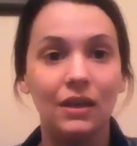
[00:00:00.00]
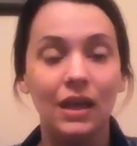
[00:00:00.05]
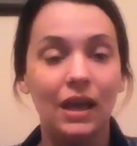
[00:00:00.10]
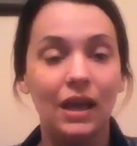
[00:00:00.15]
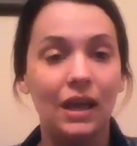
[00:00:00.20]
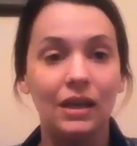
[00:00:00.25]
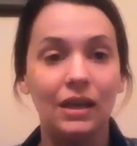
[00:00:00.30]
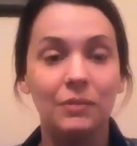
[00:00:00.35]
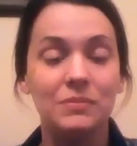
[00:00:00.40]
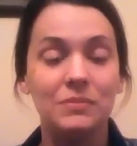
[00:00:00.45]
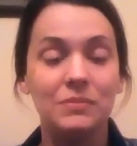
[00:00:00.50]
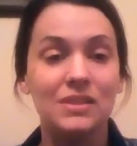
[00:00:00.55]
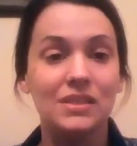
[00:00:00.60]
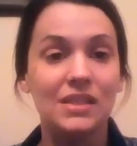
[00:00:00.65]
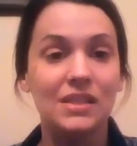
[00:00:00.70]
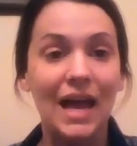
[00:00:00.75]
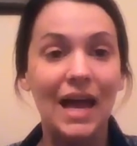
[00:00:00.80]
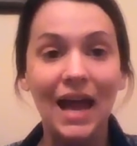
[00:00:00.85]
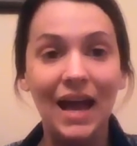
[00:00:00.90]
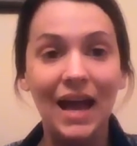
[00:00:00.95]
And I'm
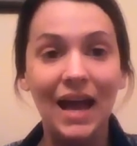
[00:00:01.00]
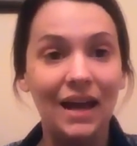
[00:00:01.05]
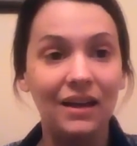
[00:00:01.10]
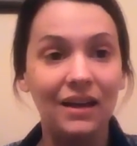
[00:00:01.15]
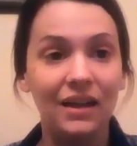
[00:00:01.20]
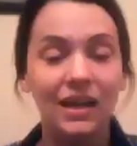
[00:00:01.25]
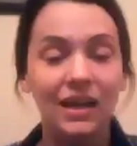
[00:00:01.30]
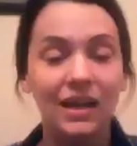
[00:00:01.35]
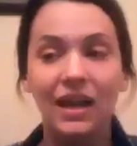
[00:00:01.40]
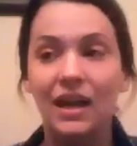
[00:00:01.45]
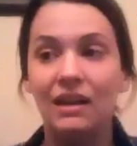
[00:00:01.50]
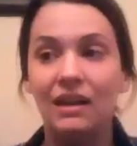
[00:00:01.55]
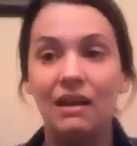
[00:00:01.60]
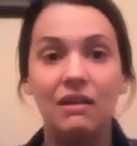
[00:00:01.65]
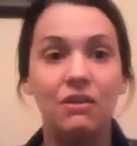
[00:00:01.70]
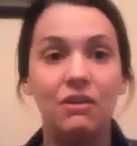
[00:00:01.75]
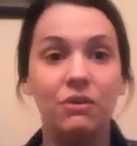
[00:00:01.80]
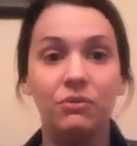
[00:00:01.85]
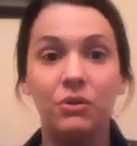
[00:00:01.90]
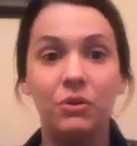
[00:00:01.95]
sad and
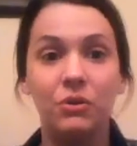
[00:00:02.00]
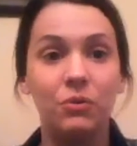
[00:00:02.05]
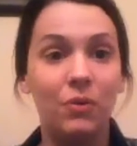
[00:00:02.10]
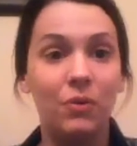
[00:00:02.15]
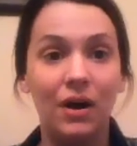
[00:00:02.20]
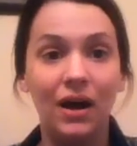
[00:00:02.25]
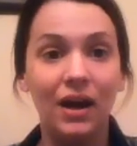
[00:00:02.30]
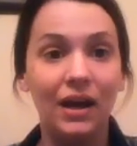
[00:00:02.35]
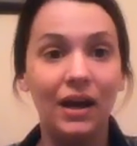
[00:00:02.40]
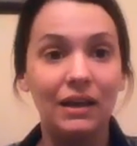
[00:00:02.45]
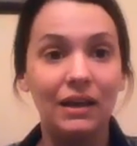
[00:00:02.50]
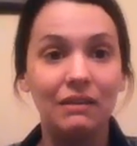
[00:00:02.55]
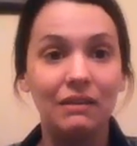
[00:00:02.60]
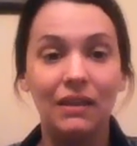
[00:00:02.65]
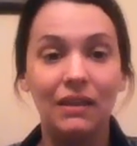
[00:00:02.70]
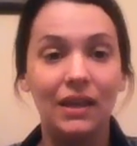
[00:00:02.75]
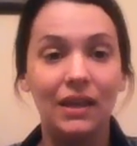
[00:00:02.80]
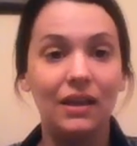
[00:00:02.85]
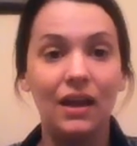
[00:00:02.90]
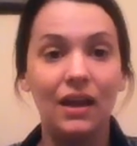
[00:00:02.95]
I don't know why. And
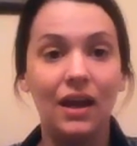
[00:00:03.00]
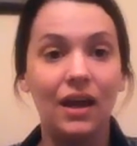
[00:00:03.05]
like,